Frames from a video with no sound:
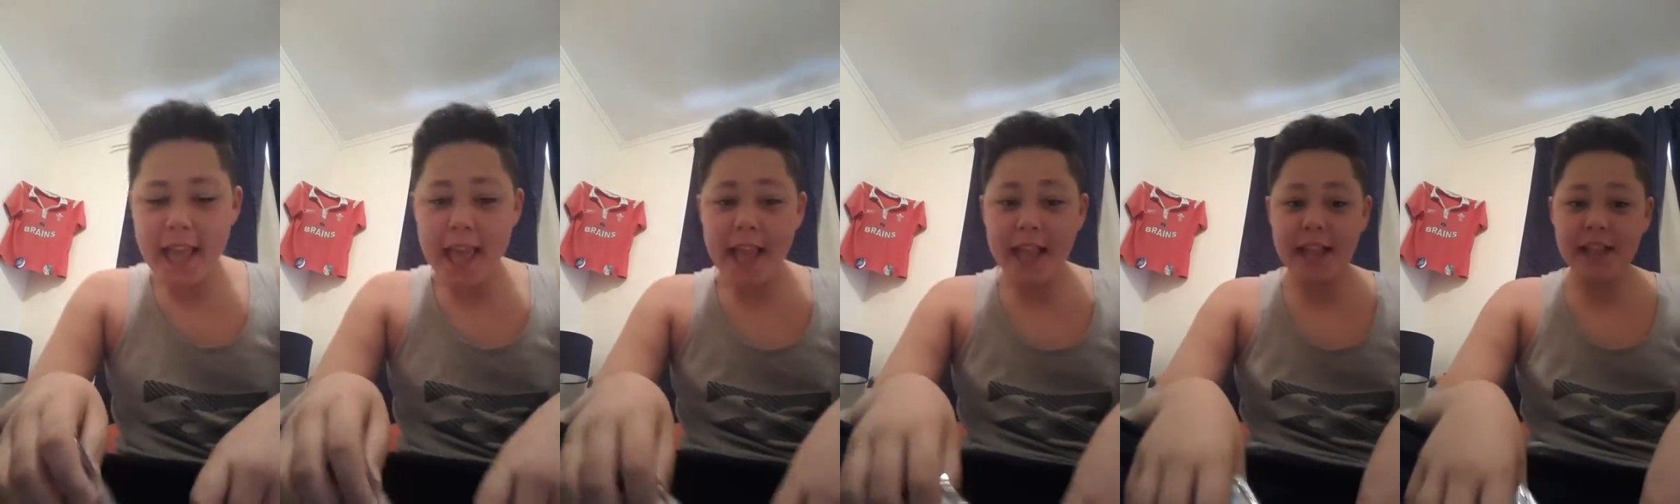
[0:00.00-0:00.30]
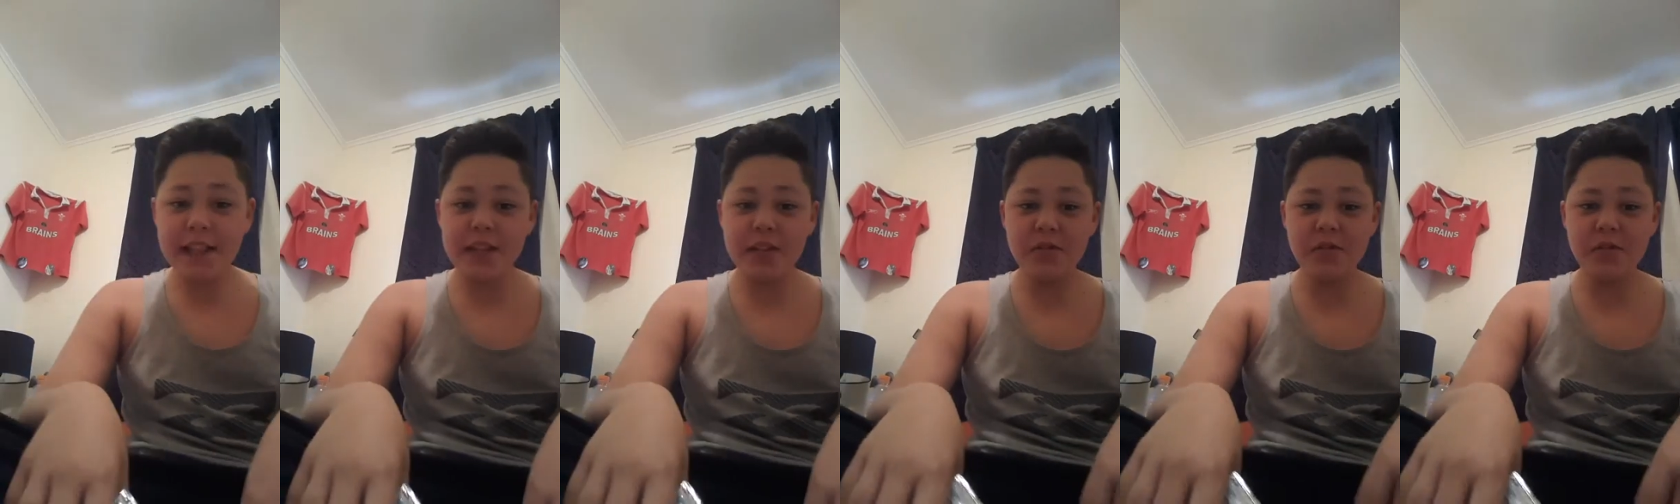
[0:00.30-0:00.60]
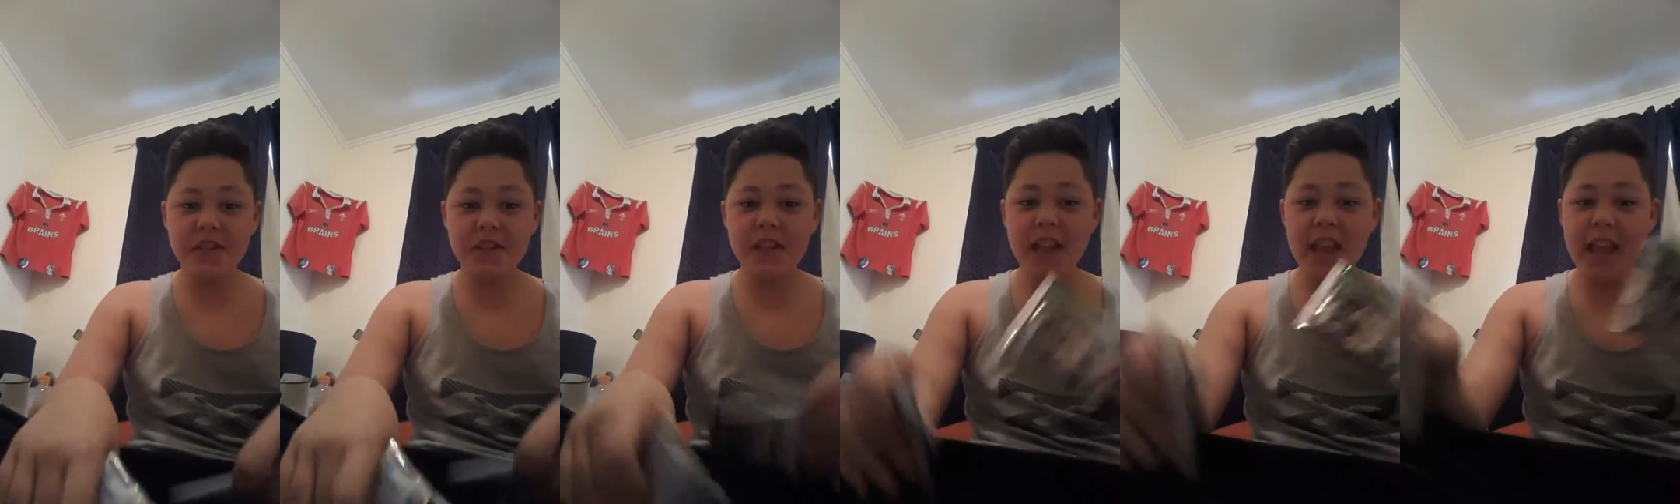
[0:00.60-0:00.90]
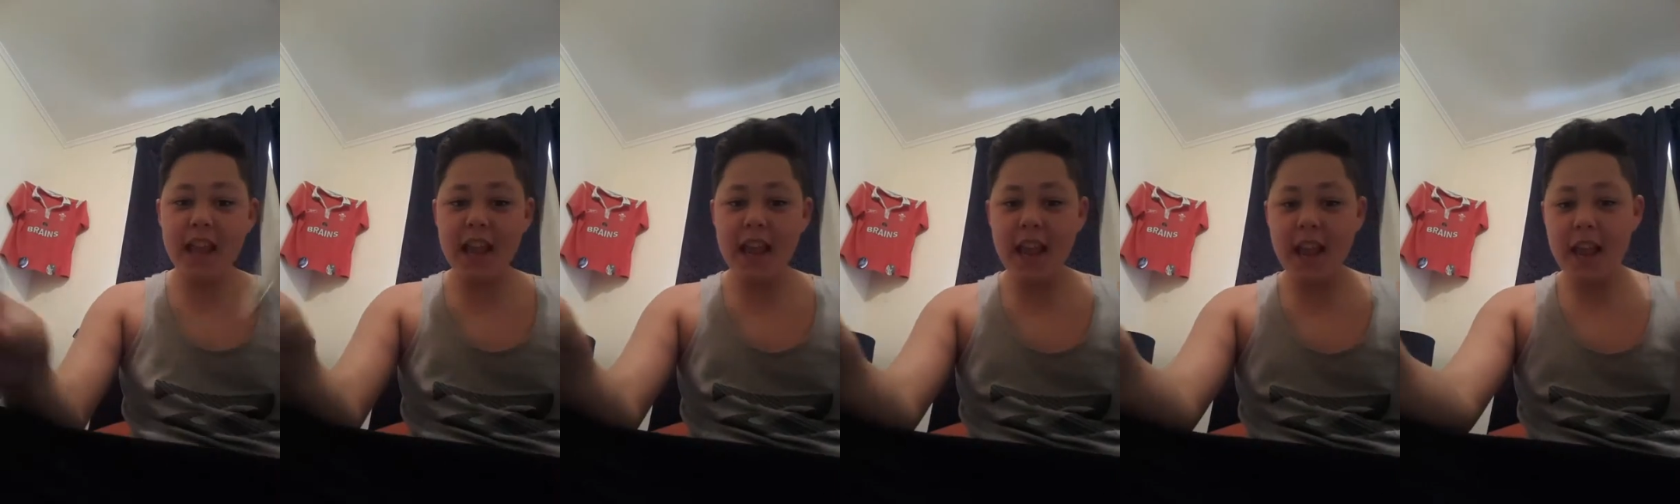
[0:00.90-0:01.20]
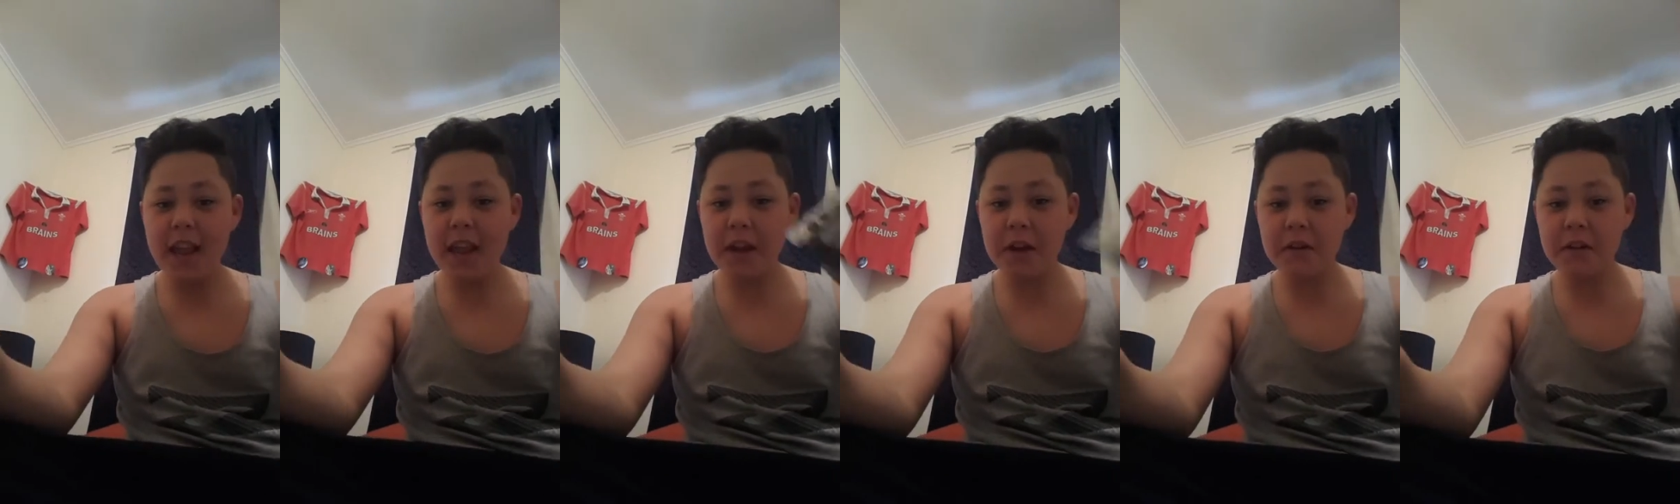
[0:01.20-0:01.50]
here today
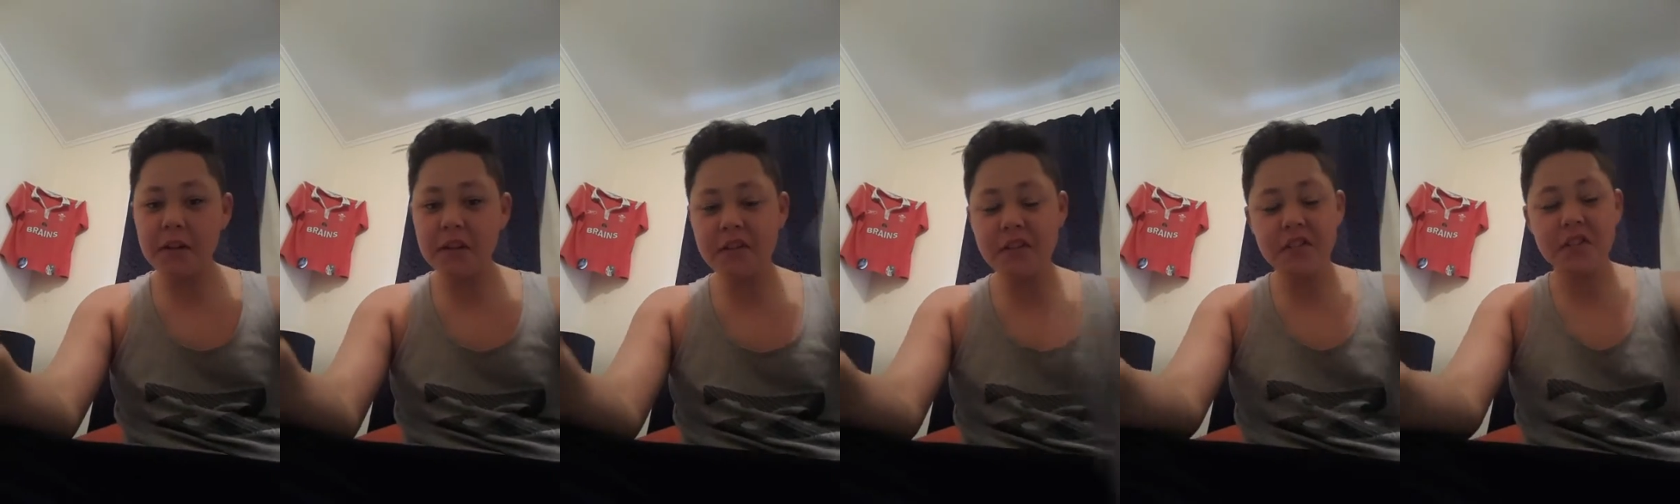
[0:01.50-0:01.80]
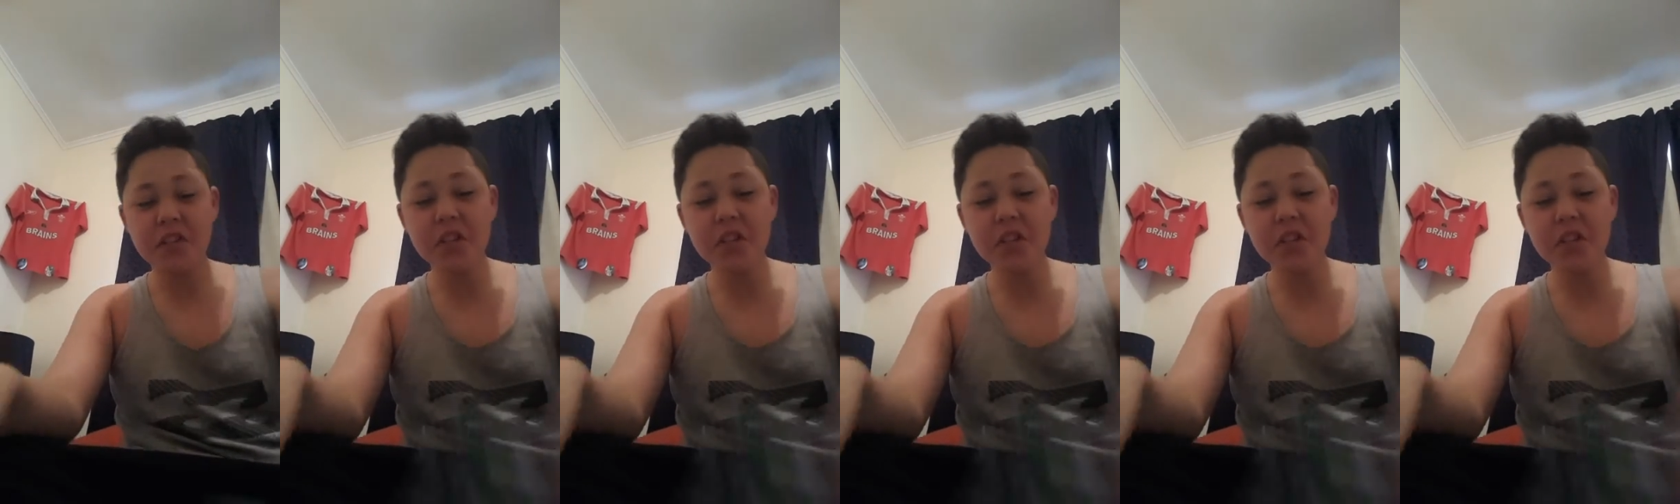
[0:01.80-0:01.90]
and